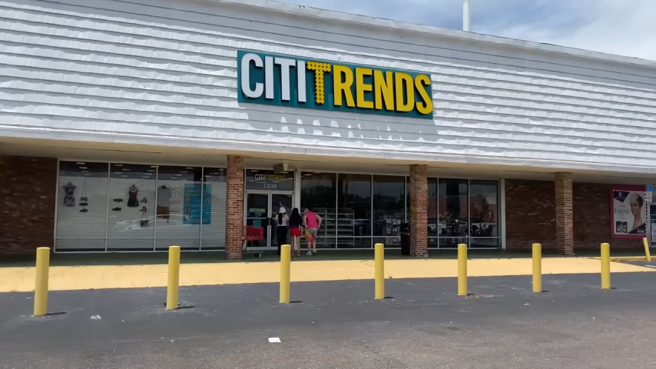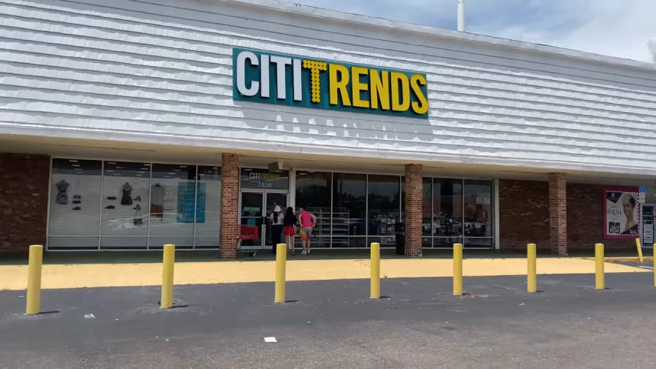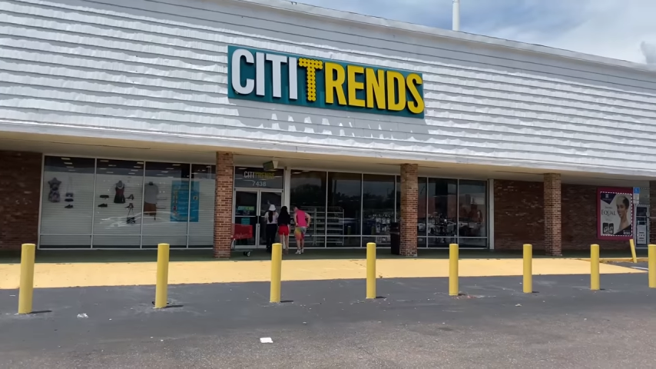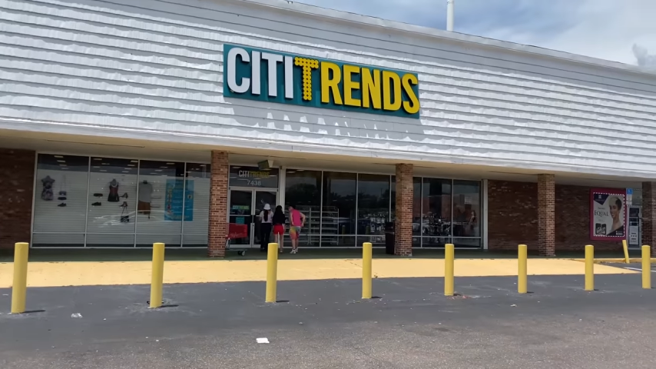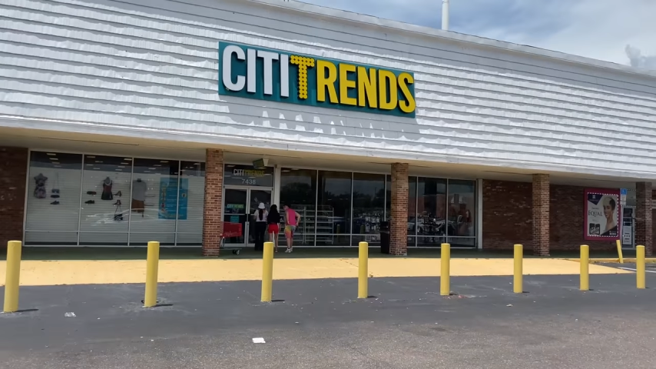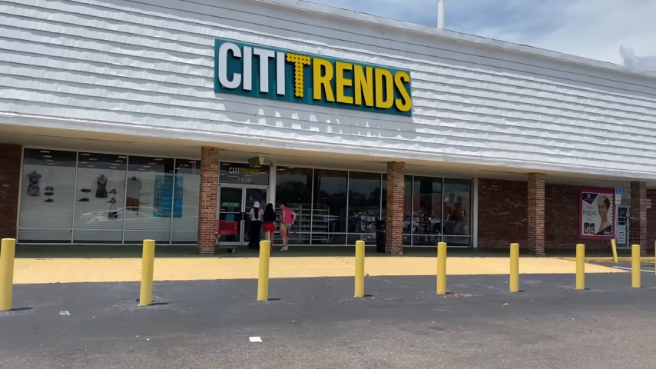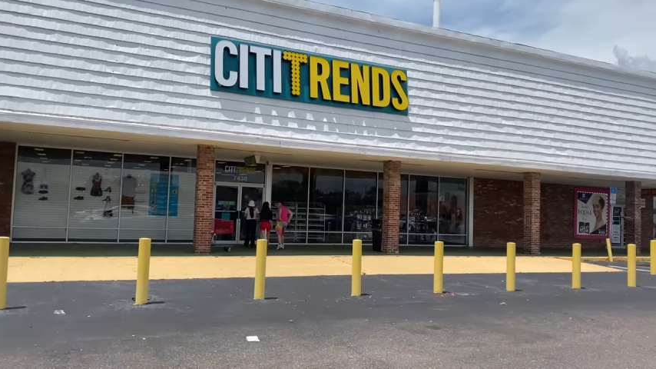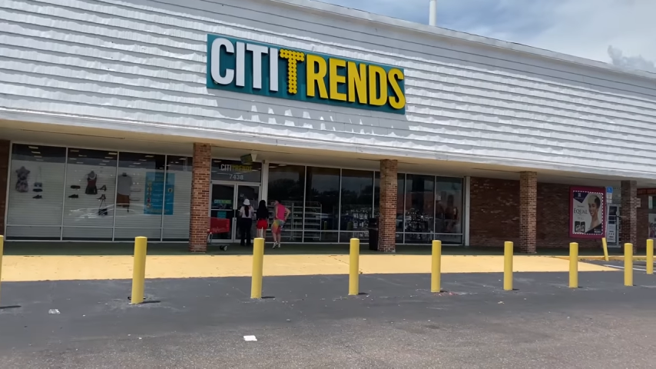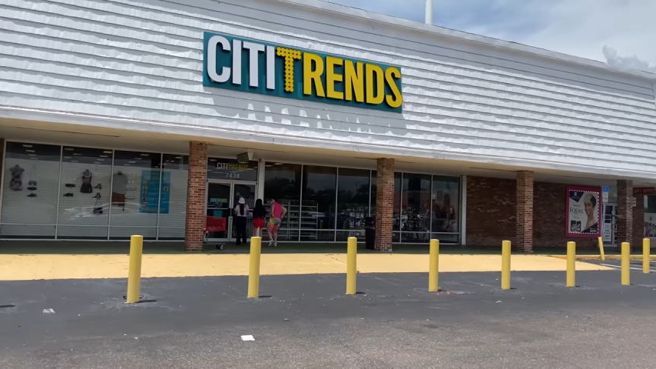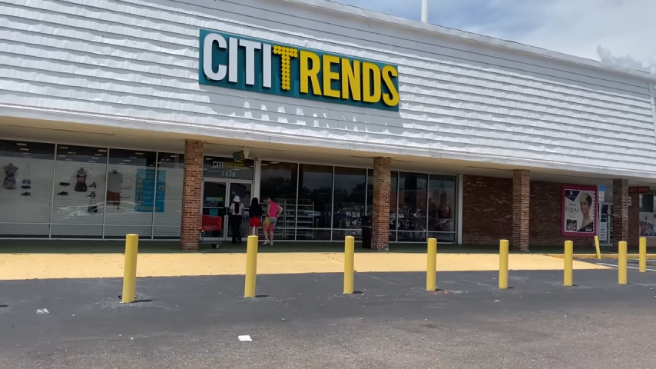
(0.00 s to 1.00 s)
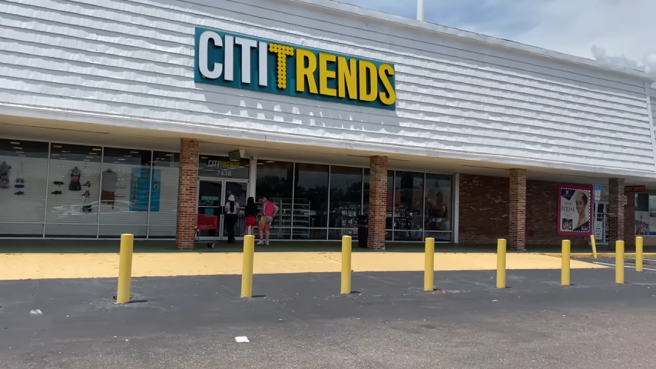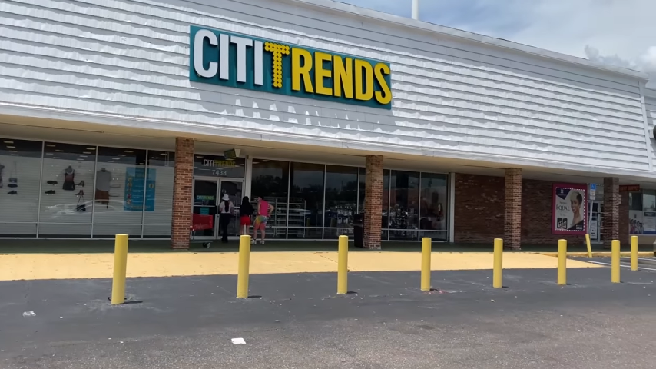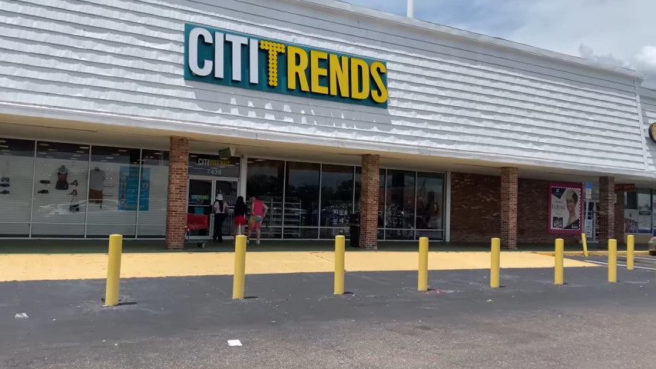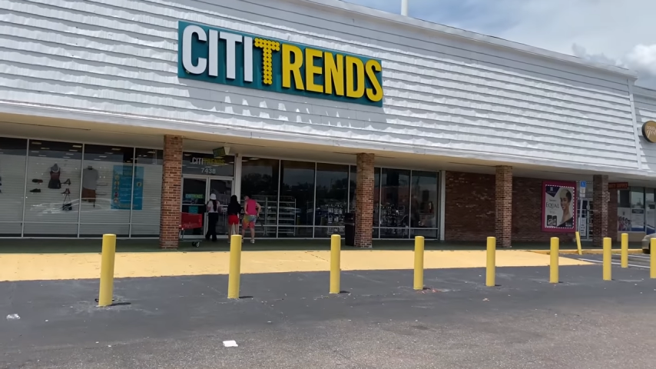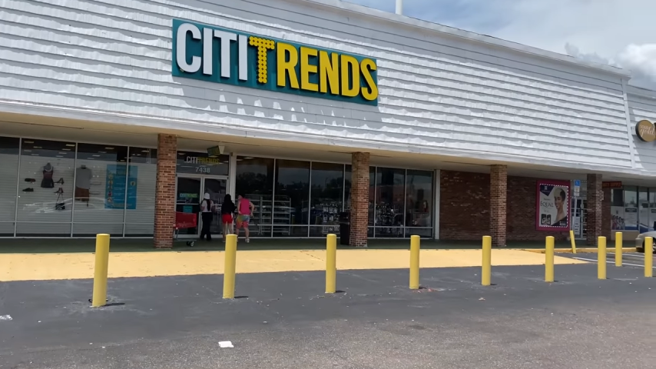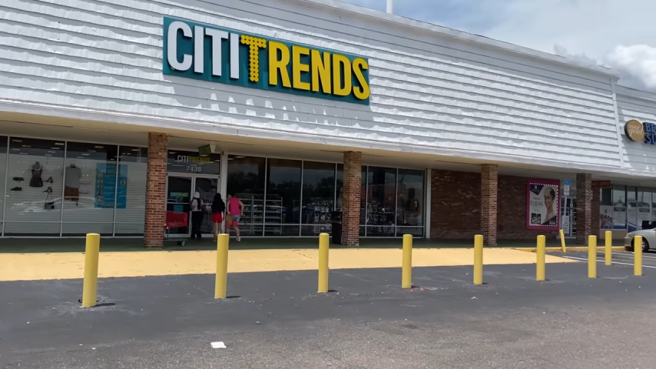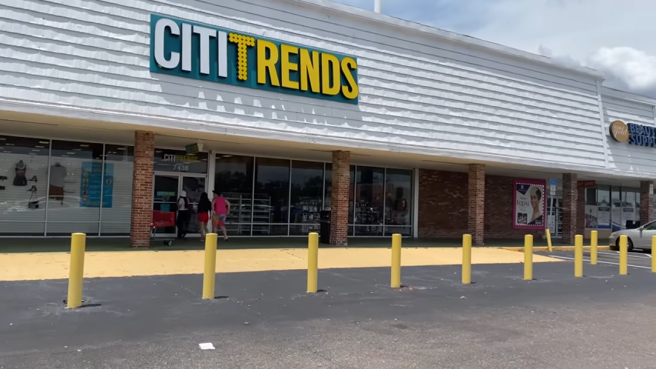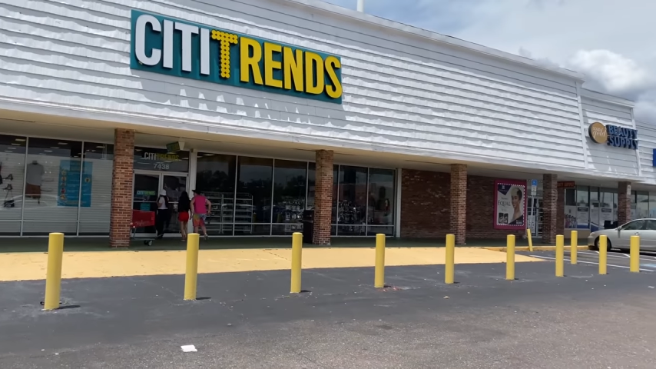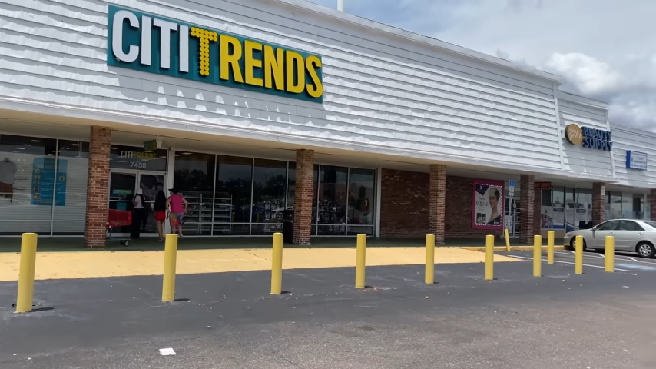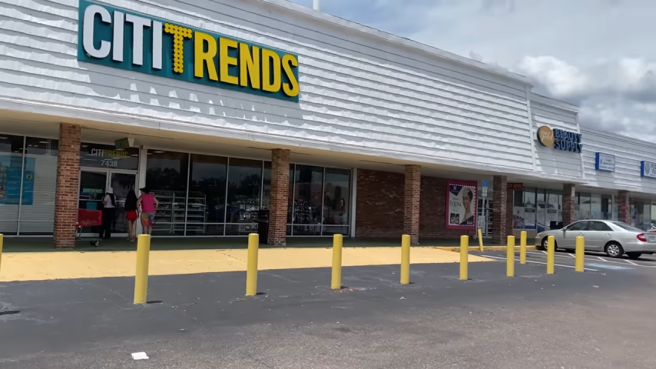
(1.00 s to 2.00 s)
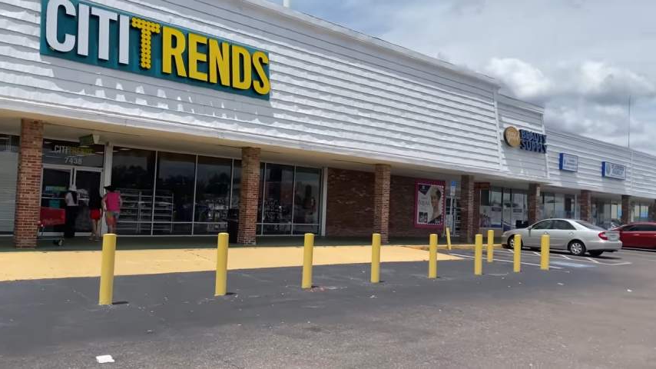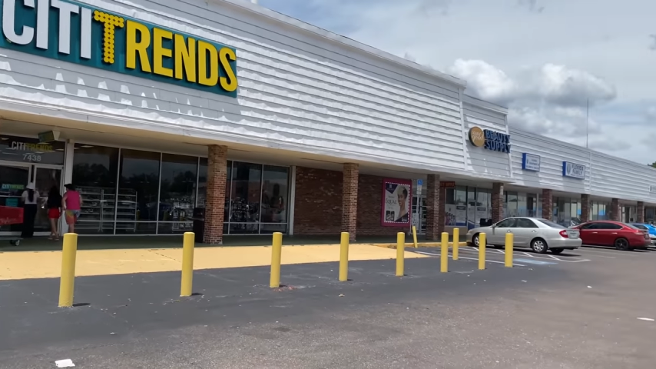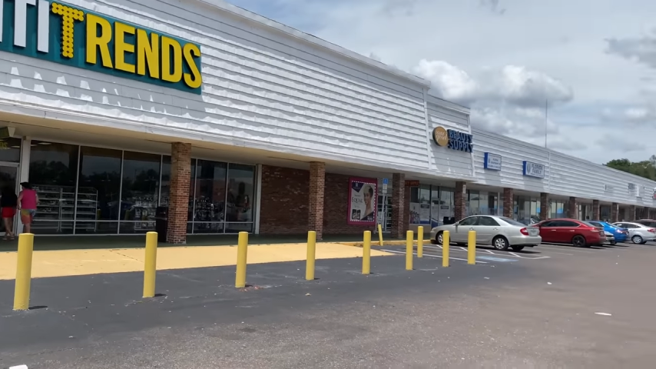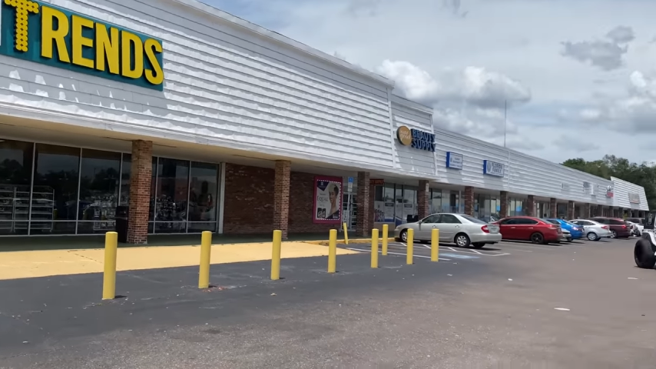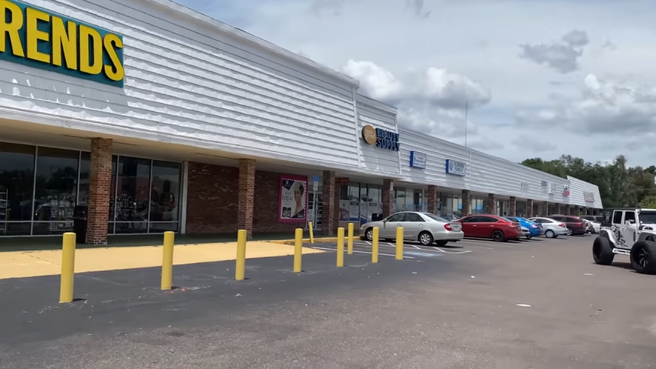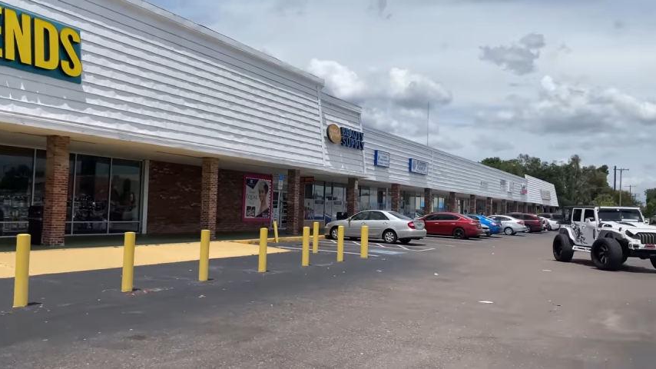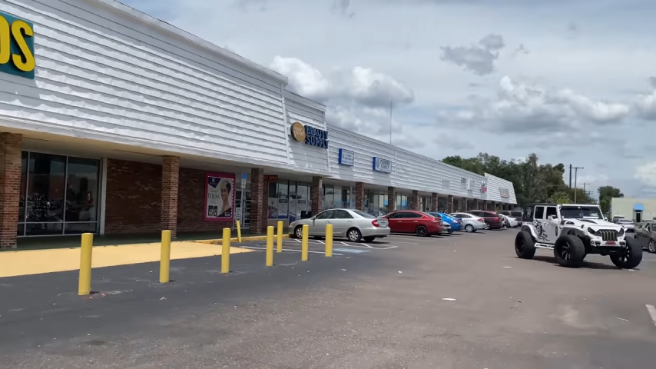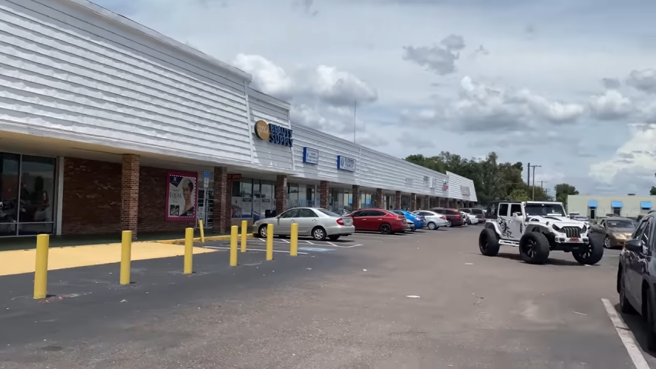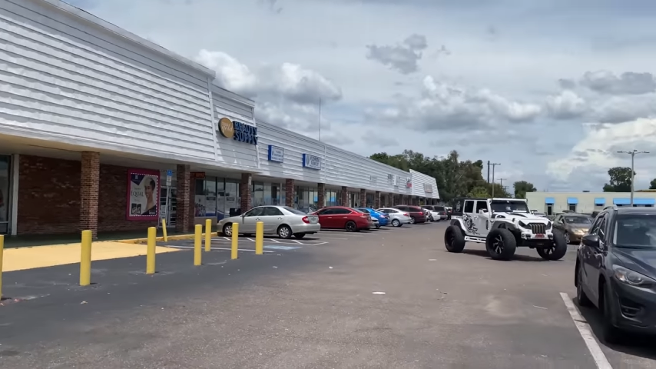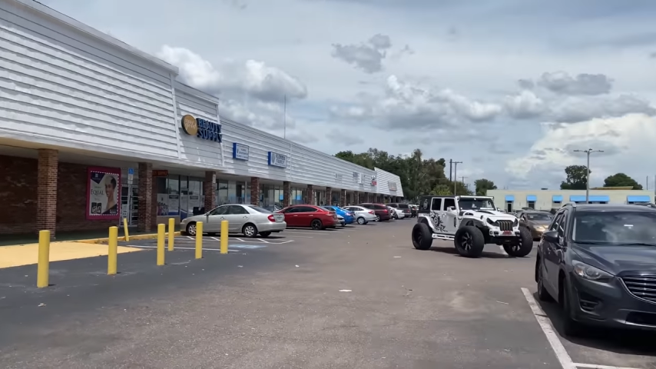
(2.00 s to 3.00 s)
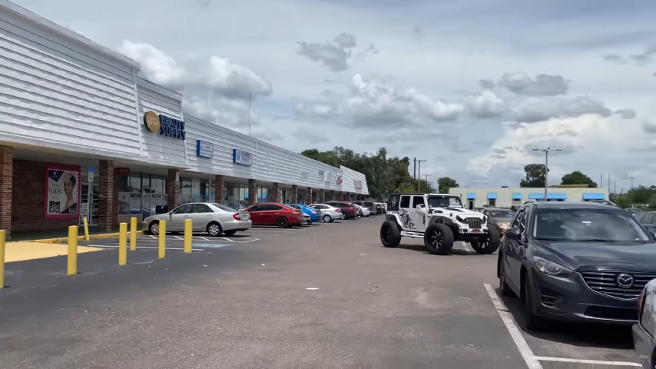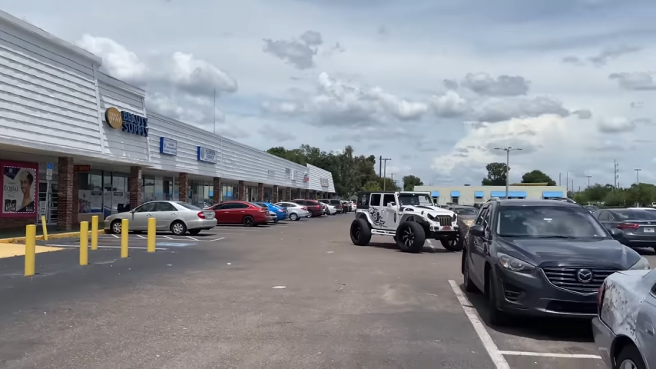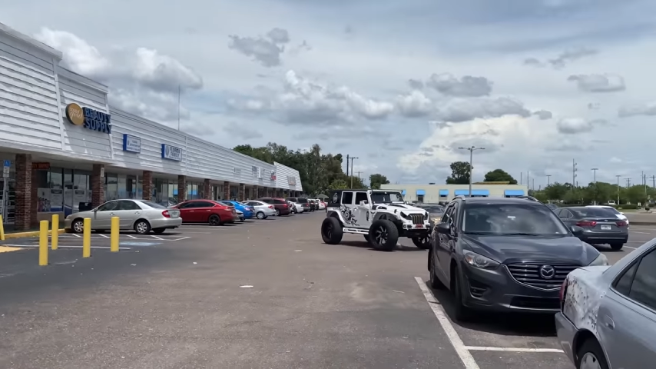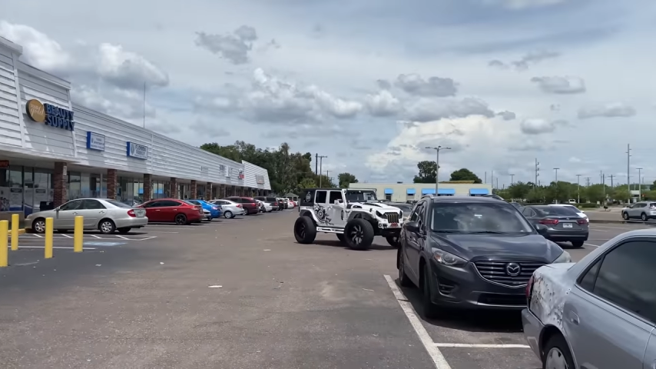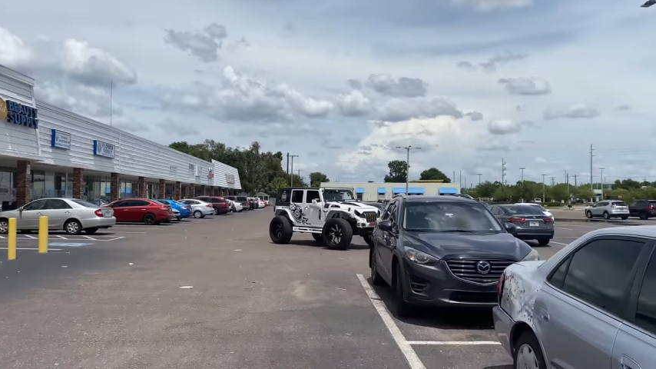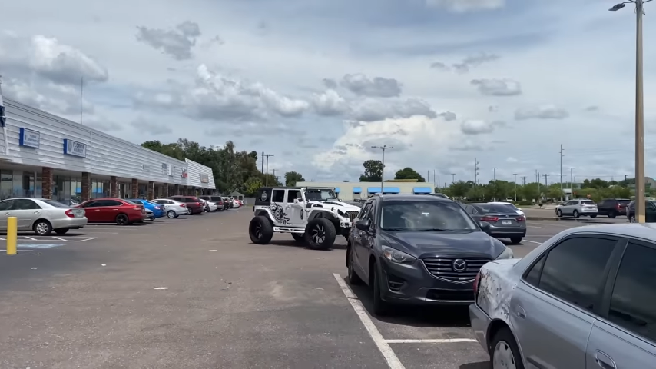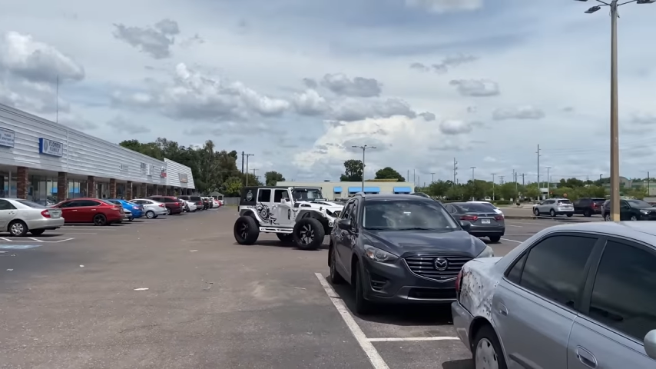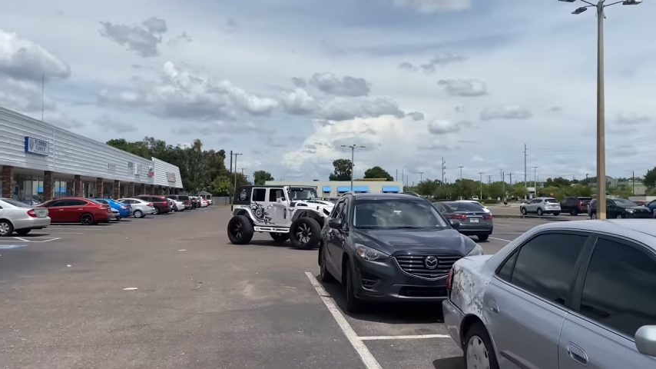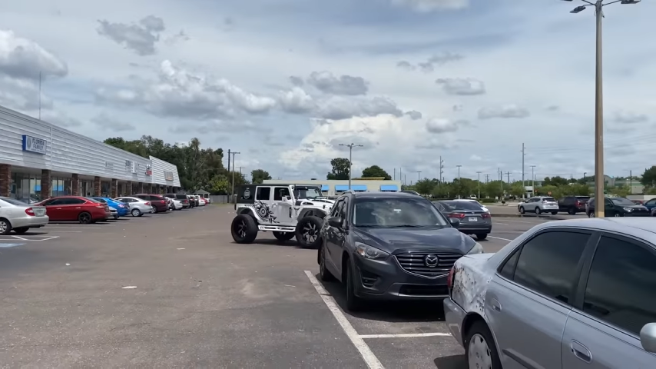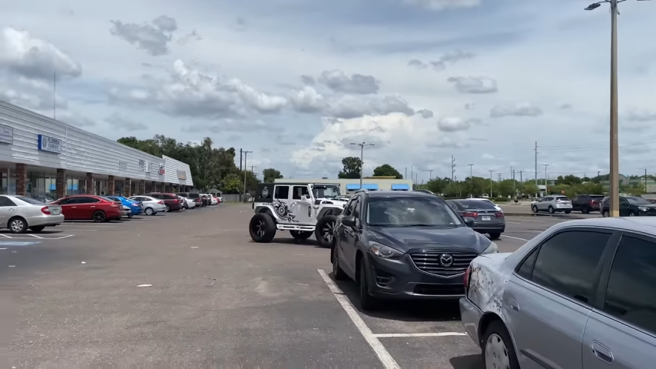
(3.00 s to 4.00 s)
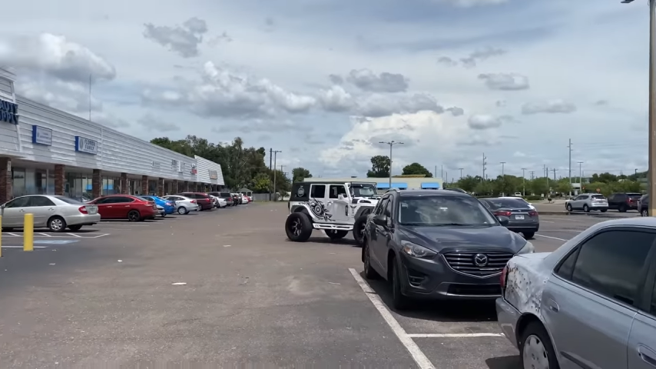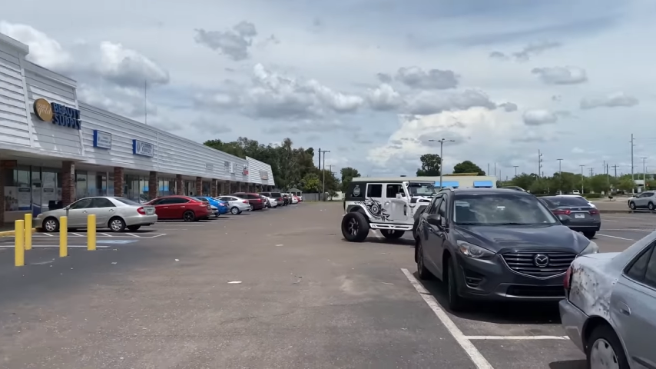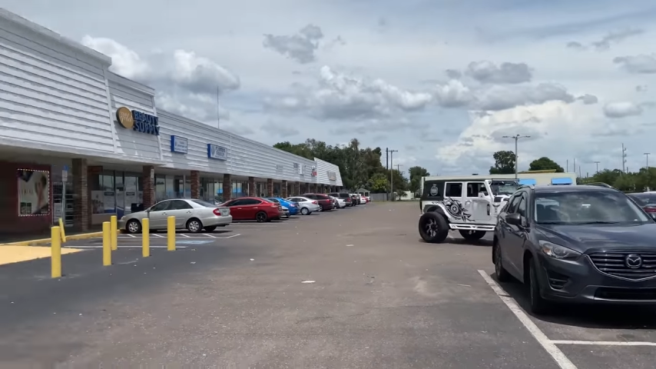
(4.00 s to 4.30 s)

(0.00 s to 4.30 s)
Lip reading: (no speaker visible)